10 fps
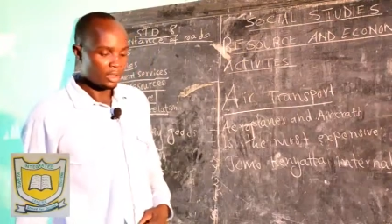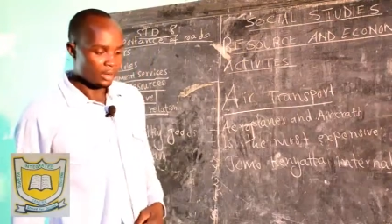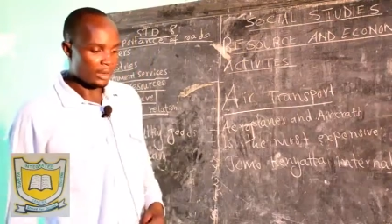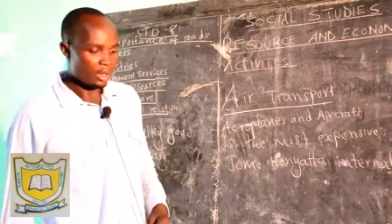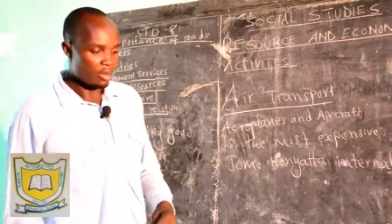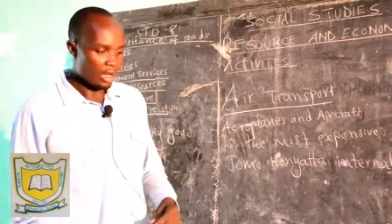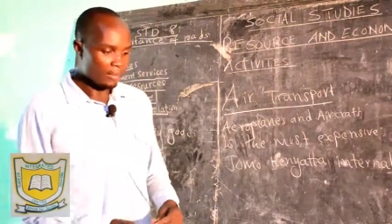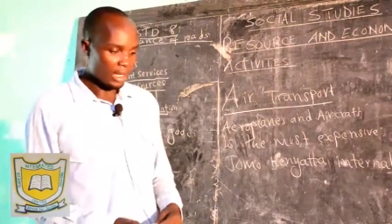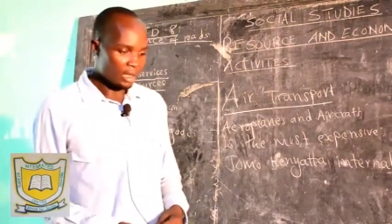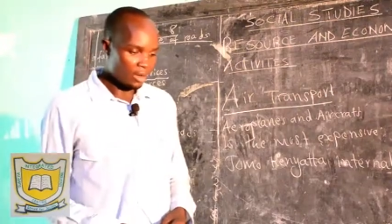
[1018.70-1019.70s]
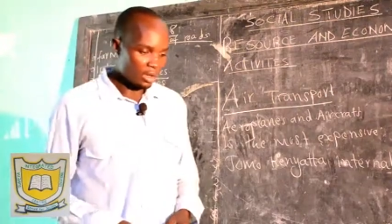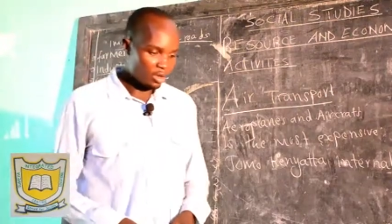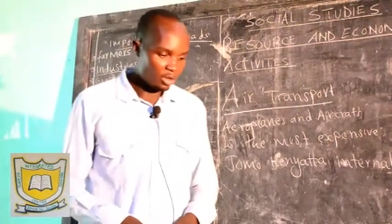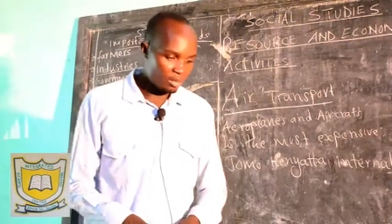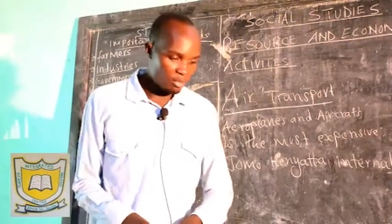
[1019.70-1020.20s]
Then we have another one
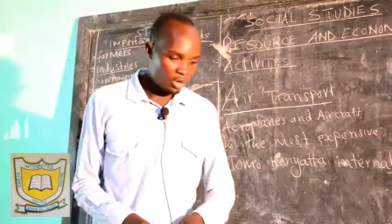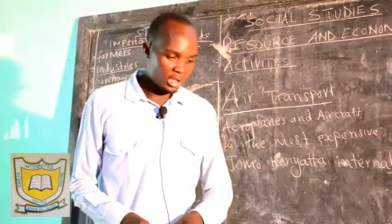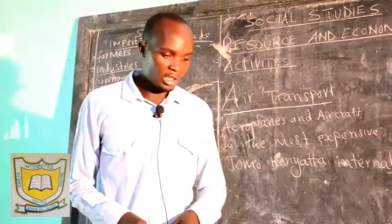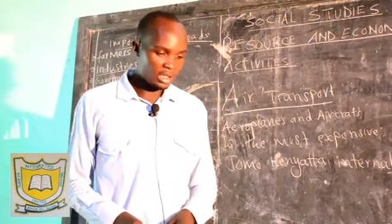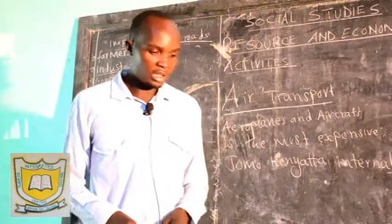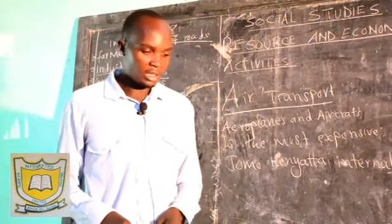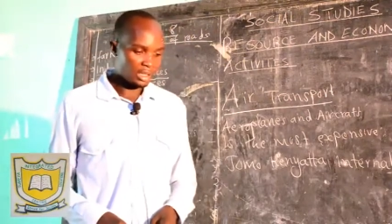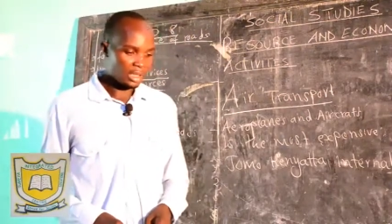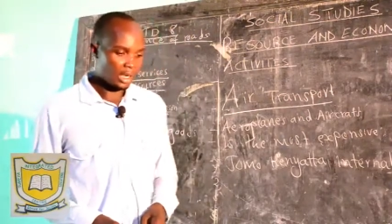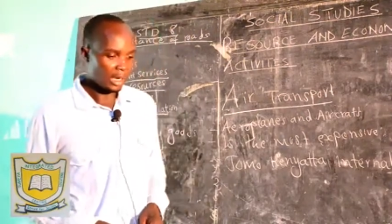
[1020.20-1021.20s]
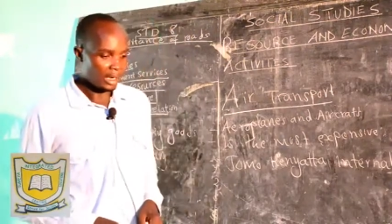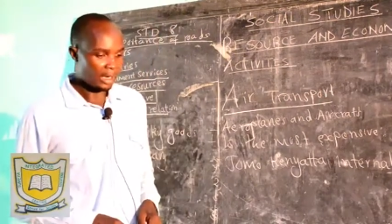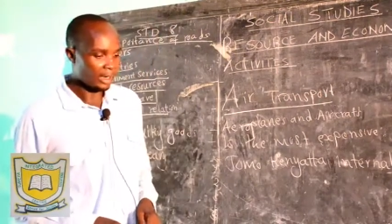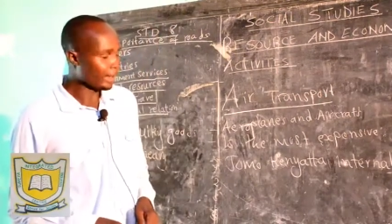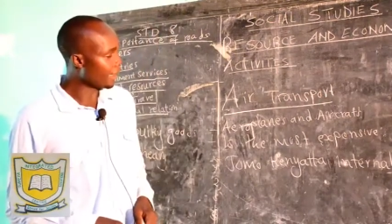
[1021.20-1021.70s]
called Moi
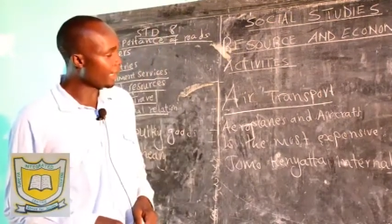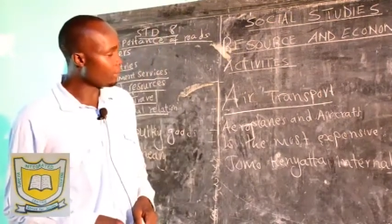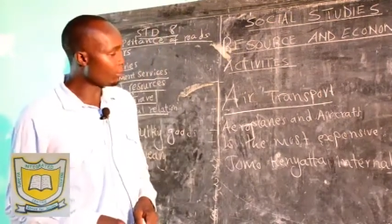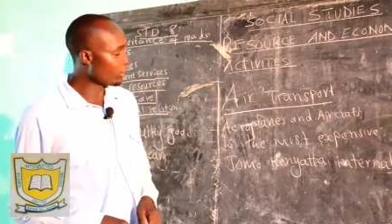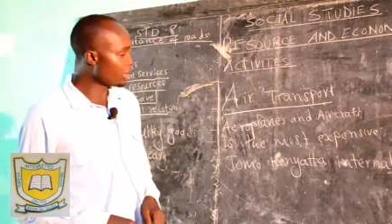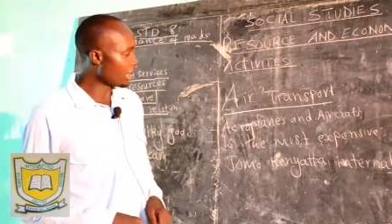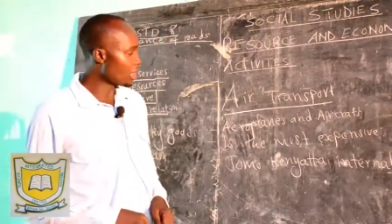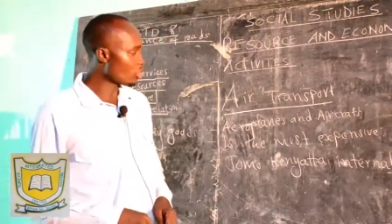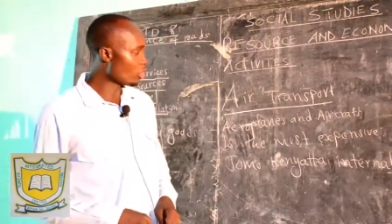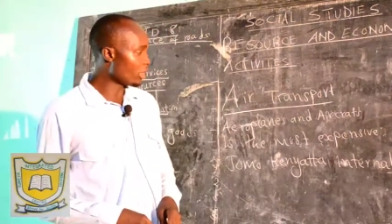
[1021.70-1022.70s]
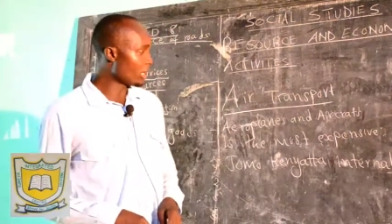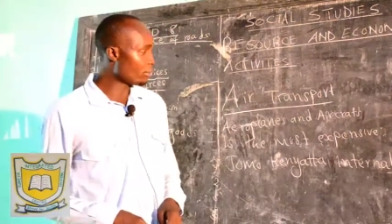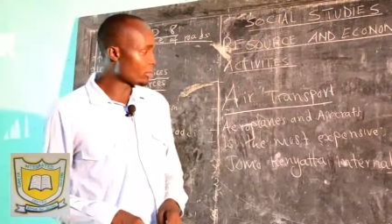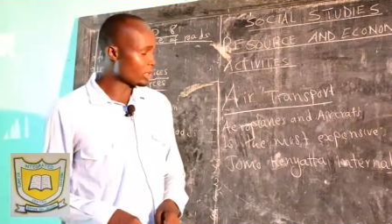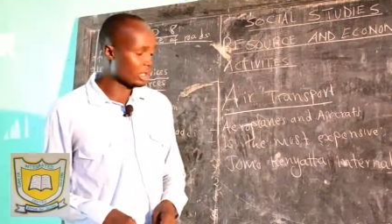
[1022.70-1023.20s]
International
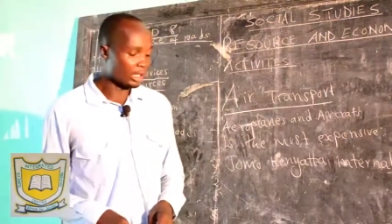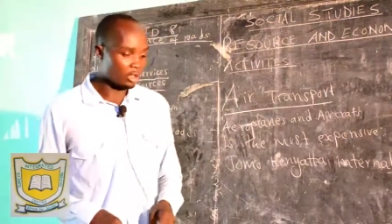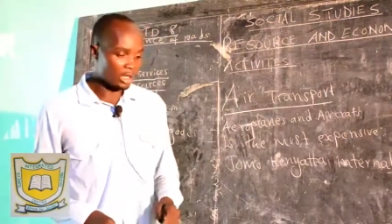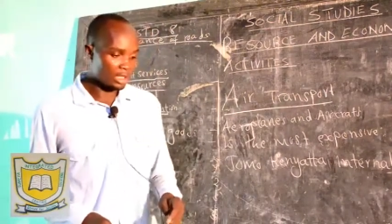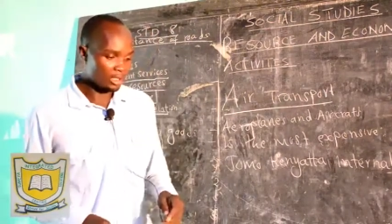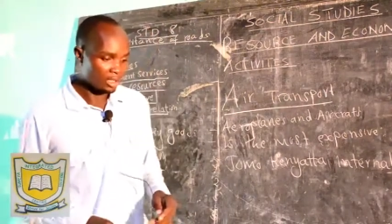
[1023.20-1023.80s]
Airport in Eldoret.